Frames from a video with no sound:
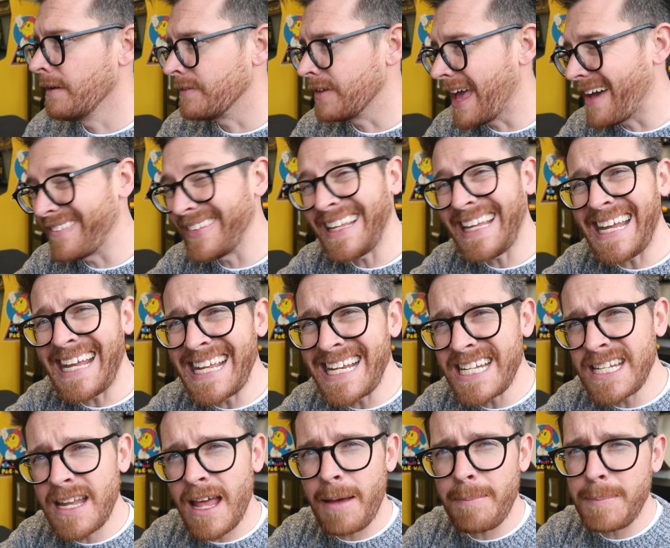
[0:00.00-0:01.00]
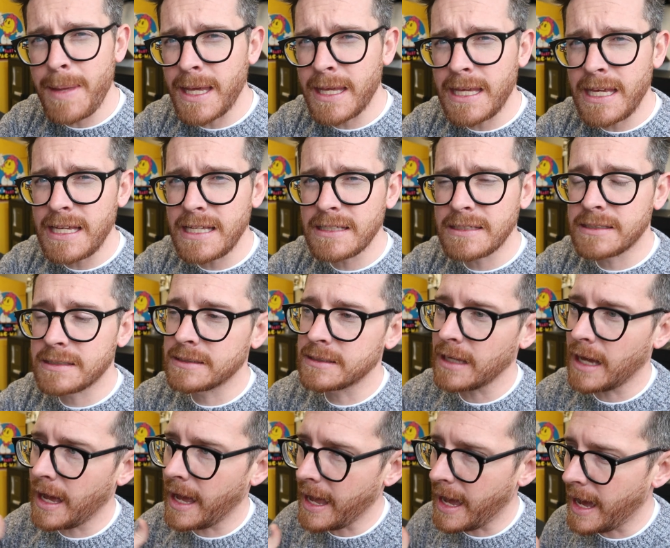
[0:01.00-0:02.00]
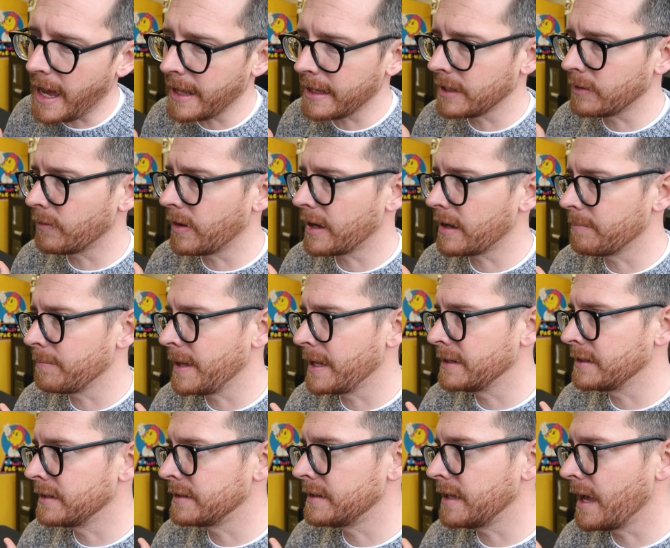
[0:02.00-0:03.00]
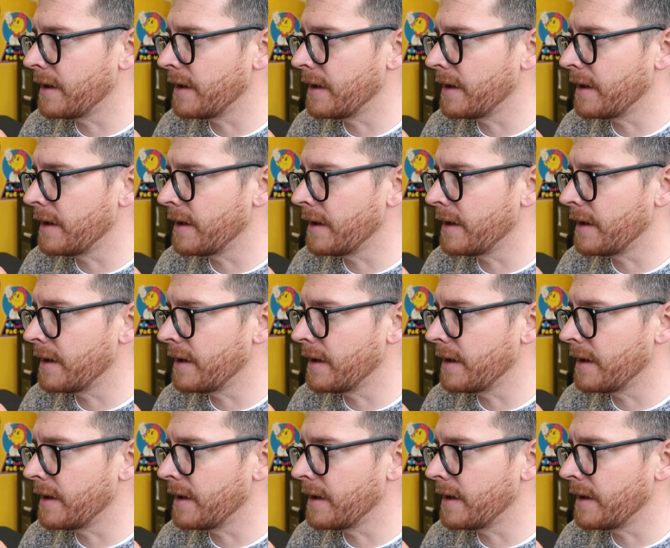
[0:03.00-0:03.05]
If you haven't eaten at Mickey's, I highly recommend it.